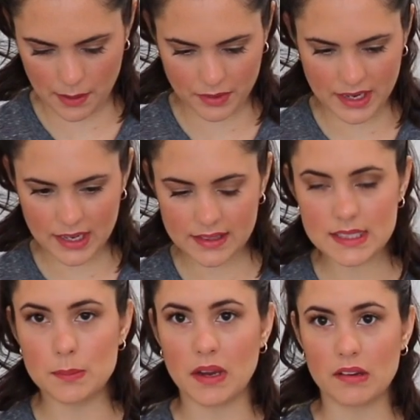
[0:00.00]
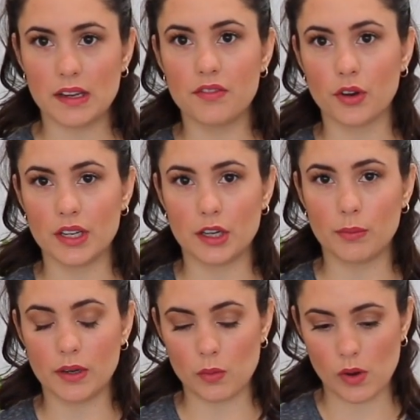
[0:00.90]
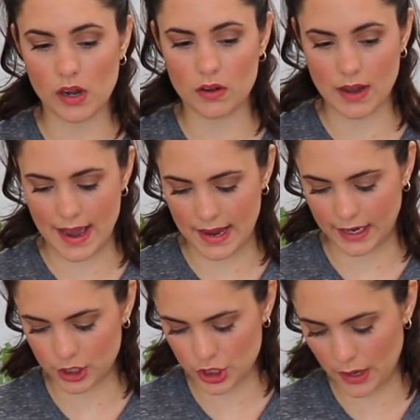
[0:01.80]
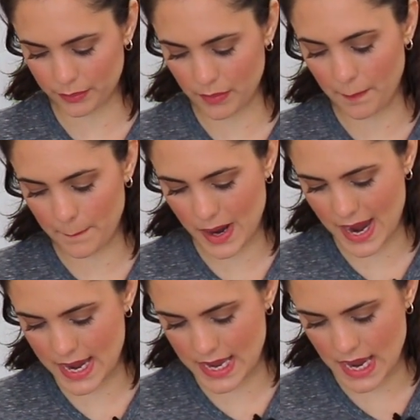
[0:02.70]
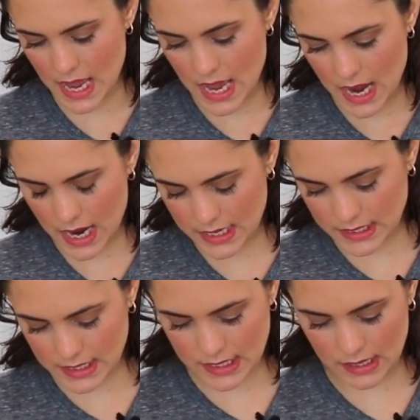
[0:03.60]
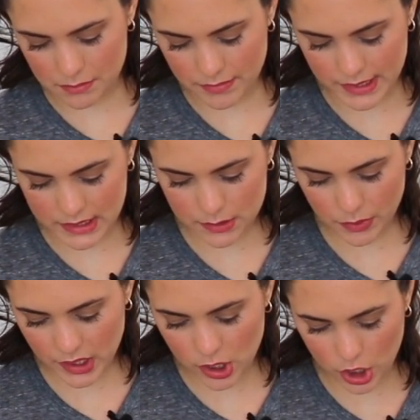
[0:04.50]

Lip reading: I'm gonna let this marinate for a little bit while I chop my onion and mince my